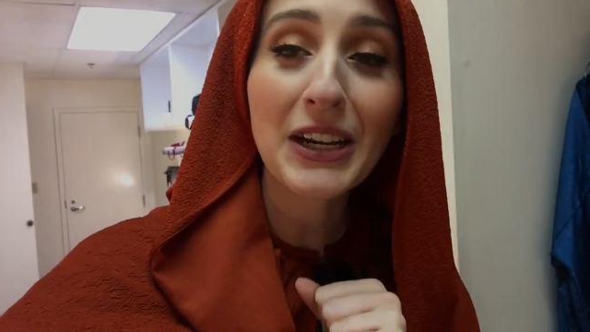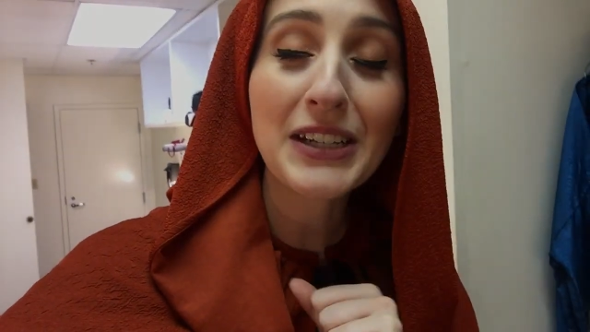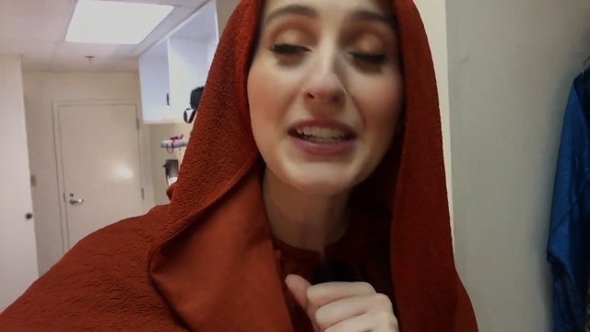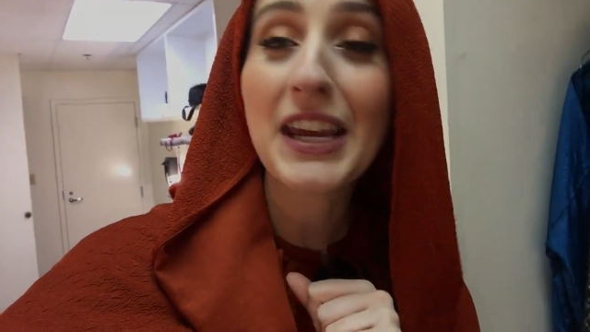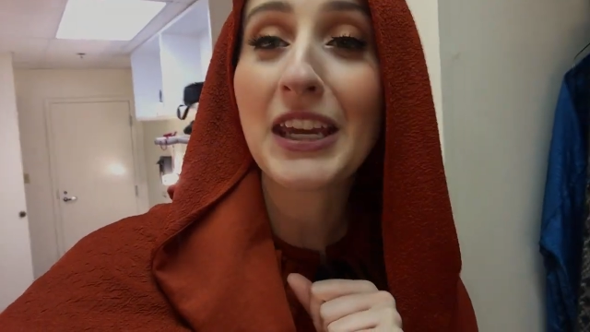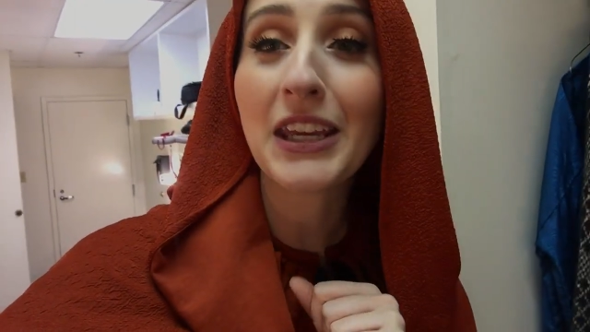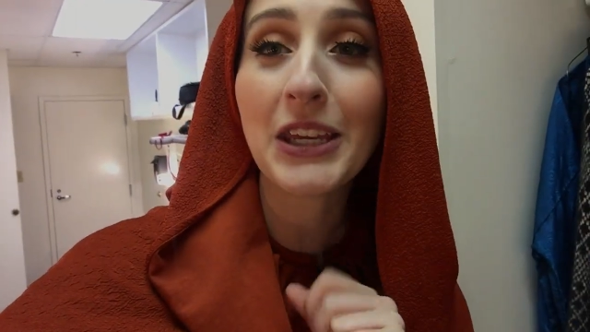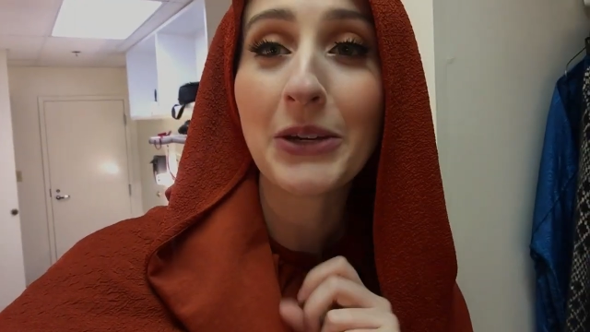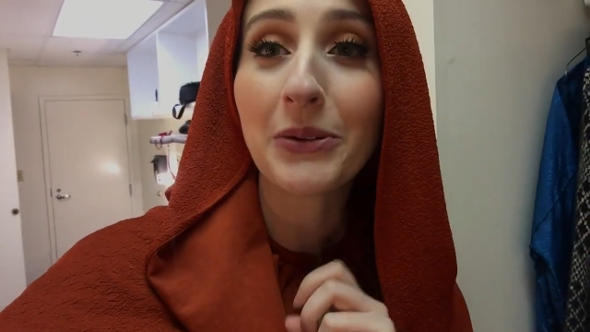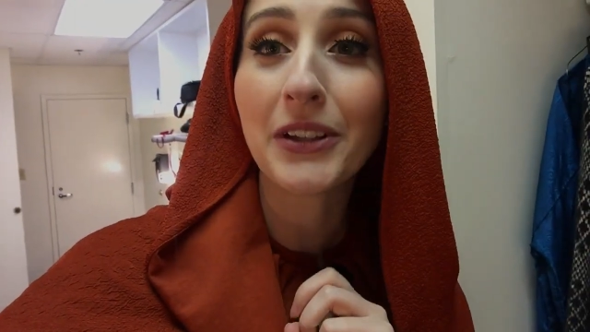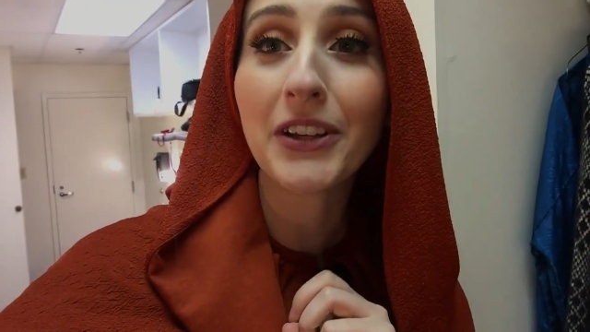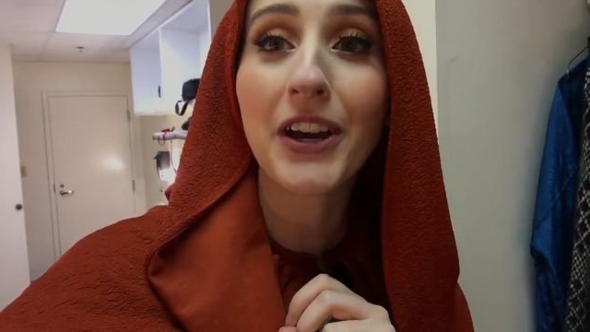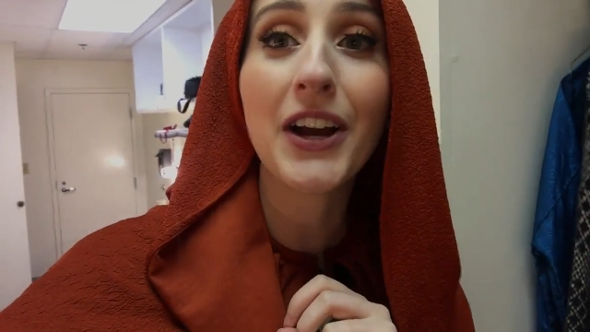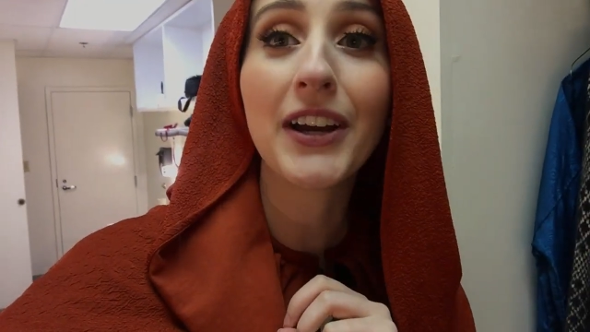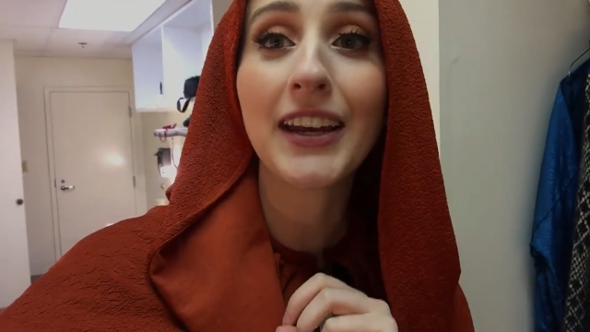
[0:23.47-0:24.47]
taking you
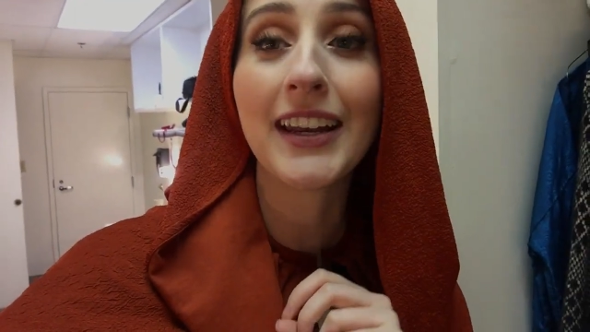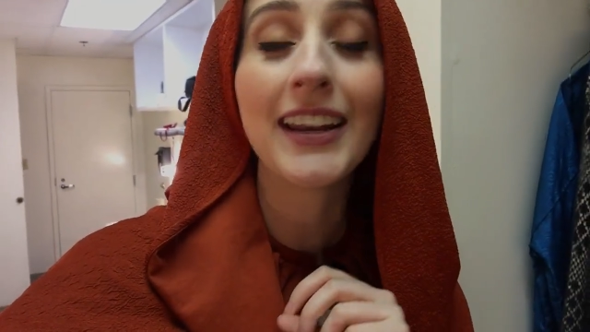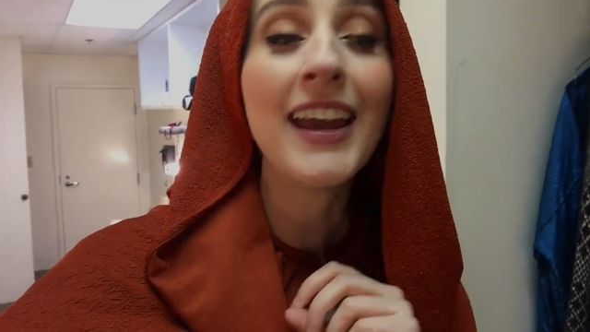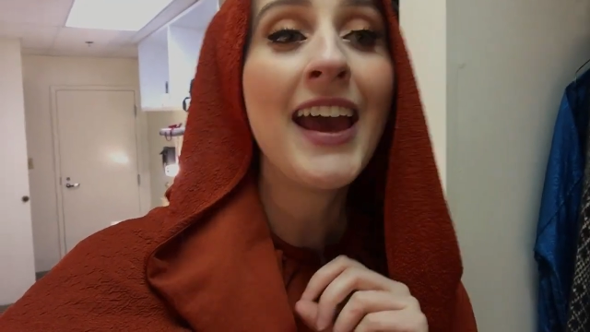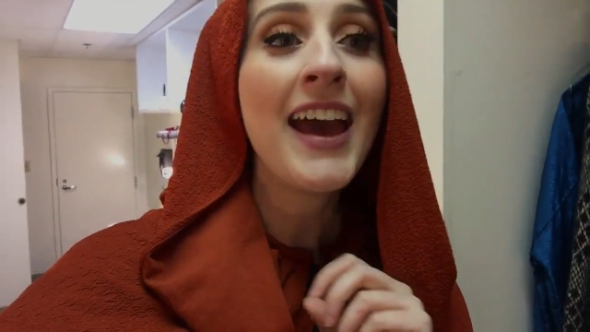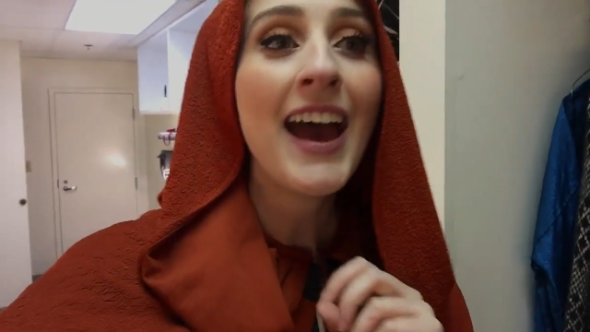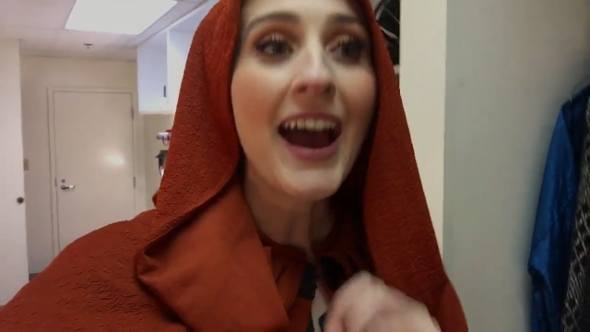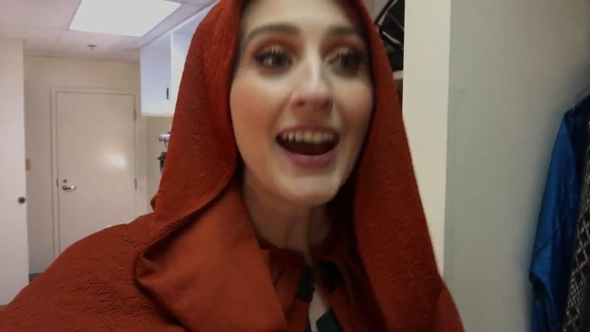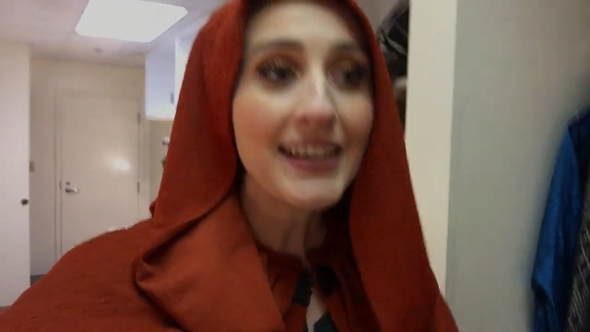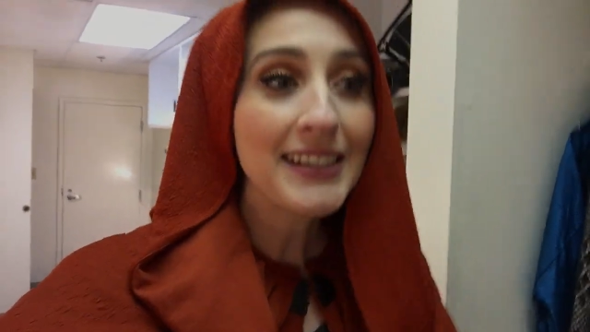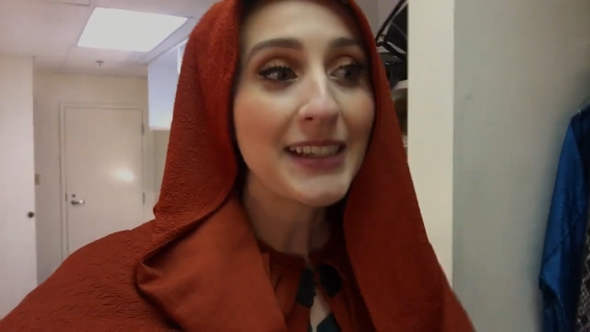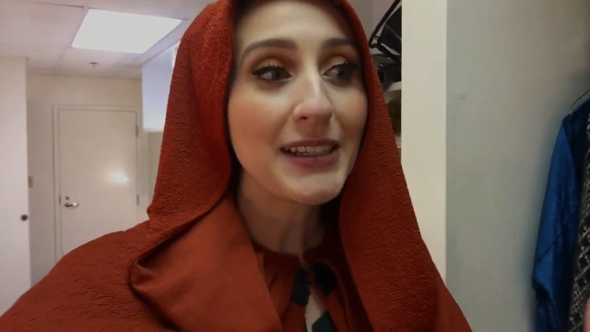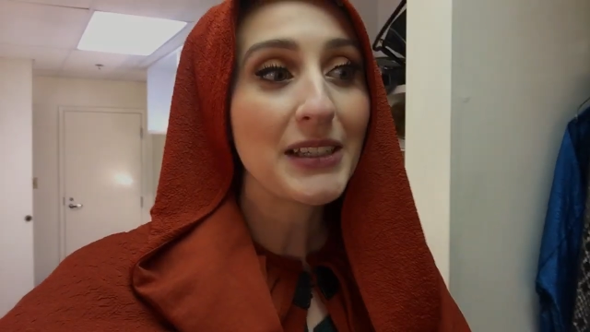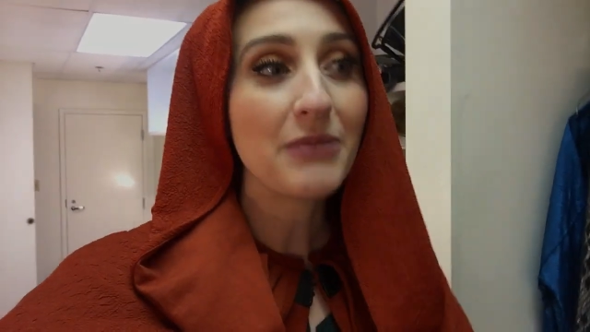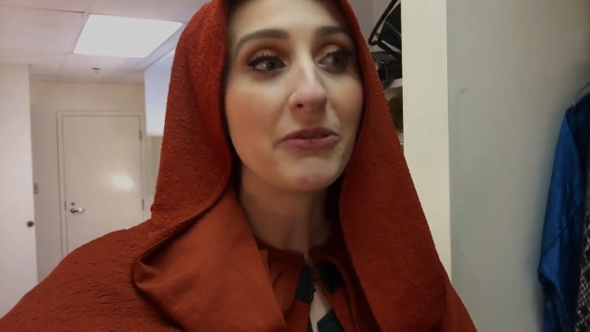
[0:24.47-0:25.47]
along and
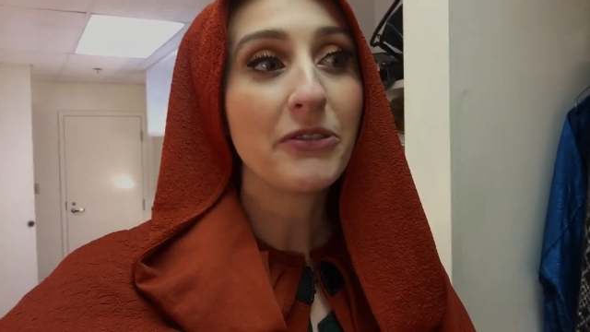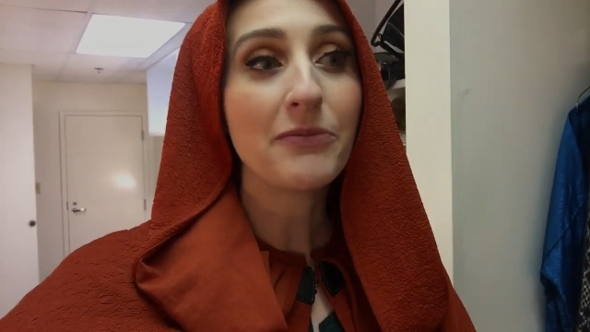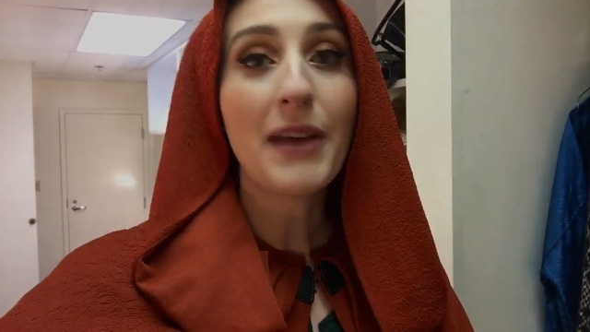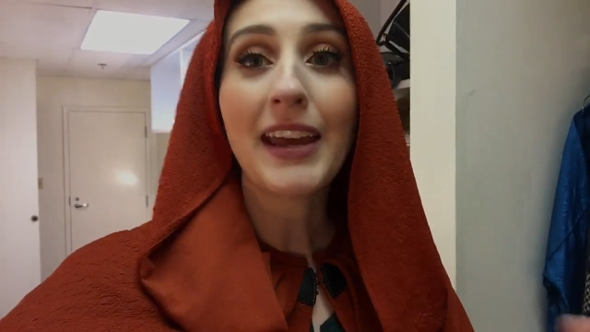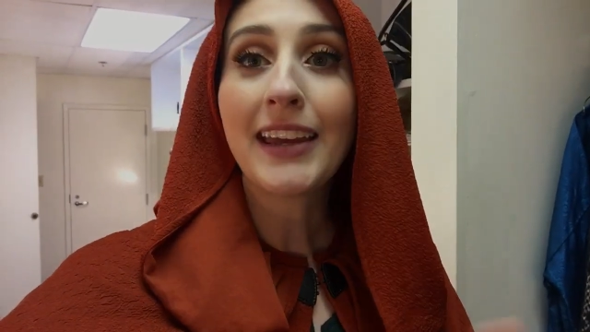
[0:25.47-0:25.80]
asking some of my